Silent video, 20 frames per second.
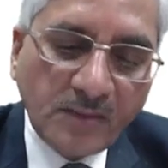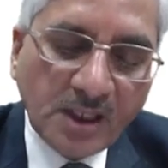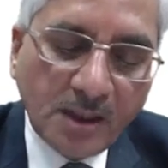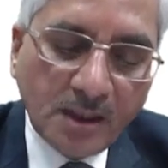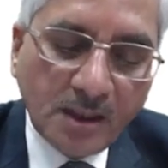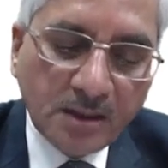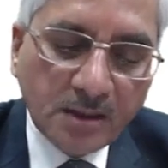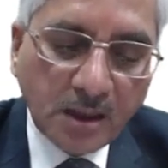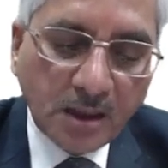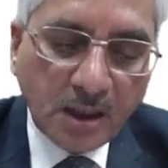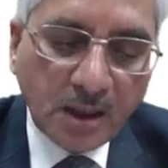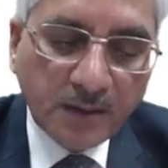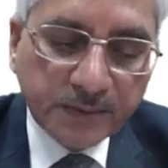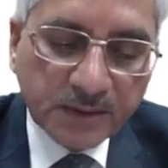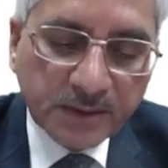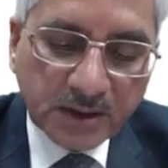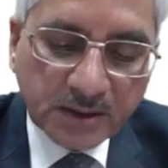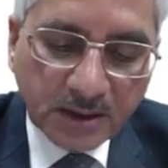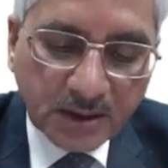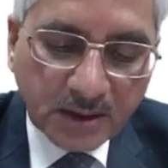and
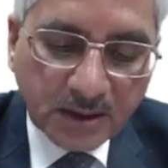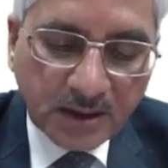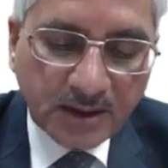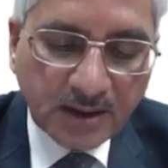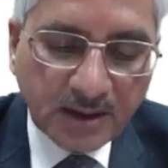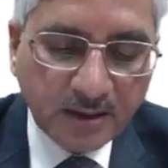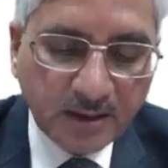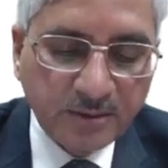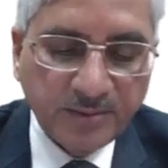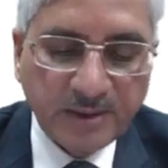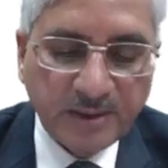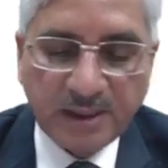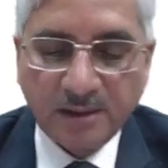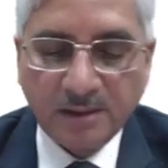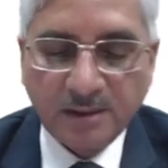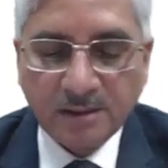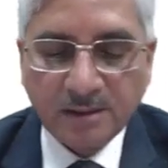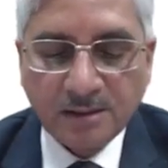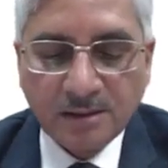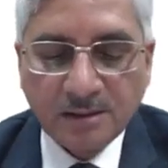after the
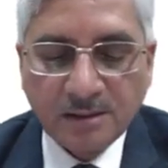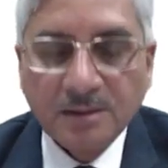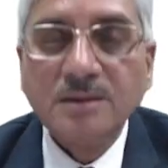rearrangement,